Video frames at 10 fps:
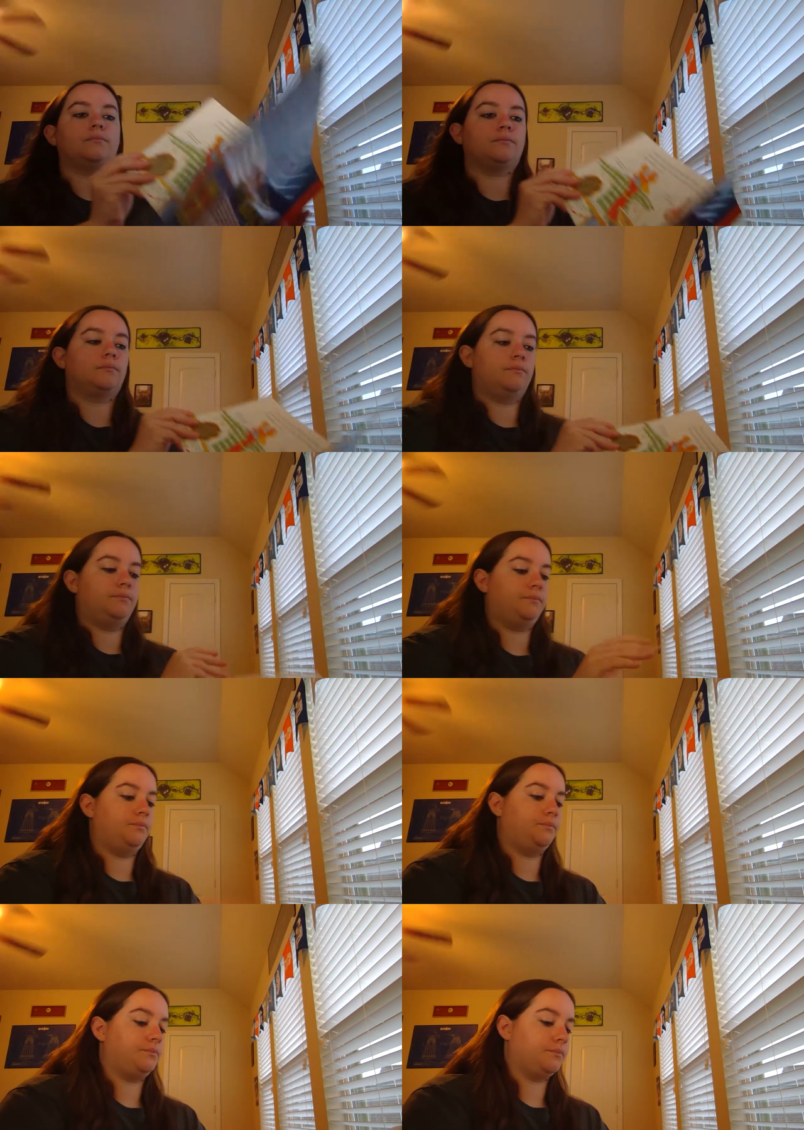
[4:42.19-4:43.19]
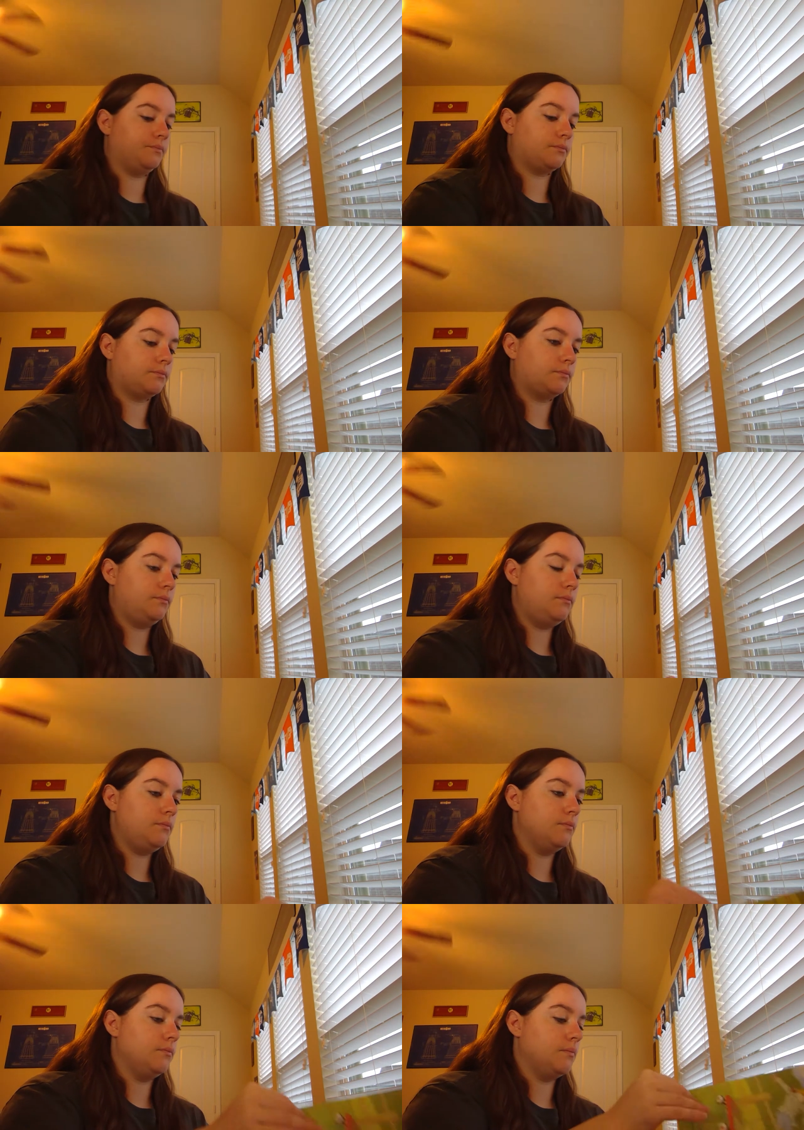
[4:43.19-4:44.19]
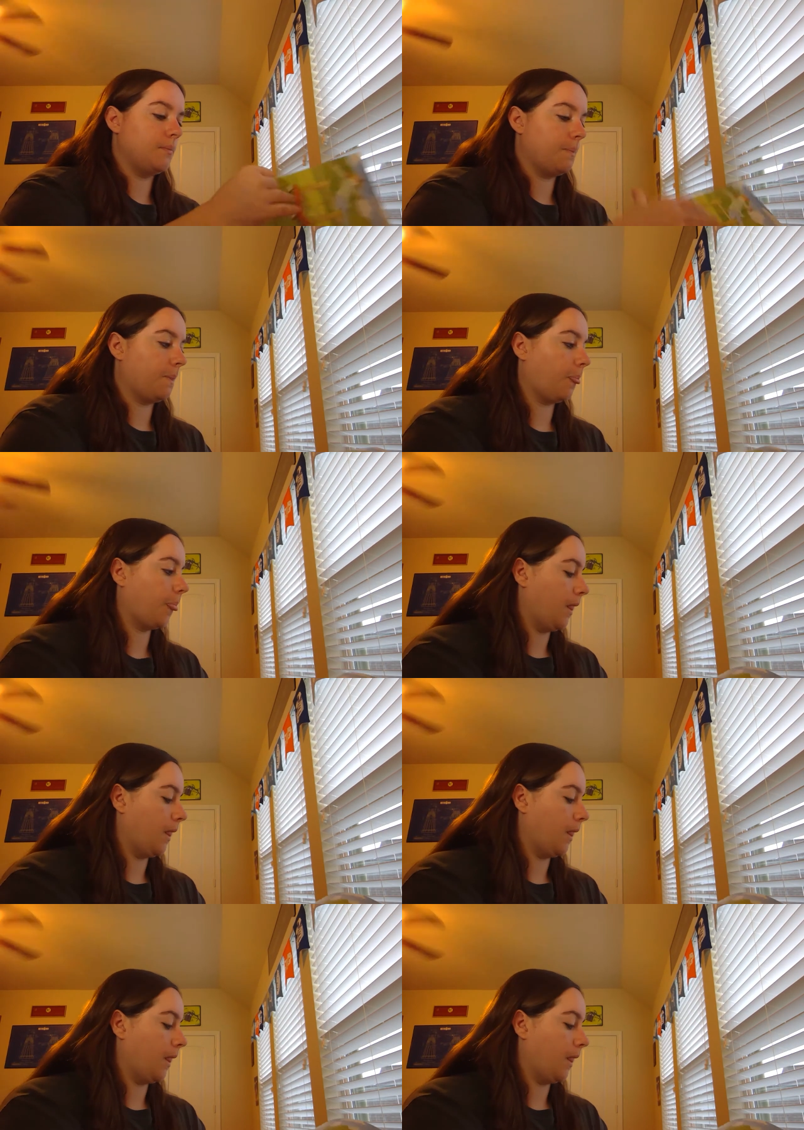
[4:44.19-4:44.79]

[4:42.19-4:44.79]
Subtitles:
Nobody speaks.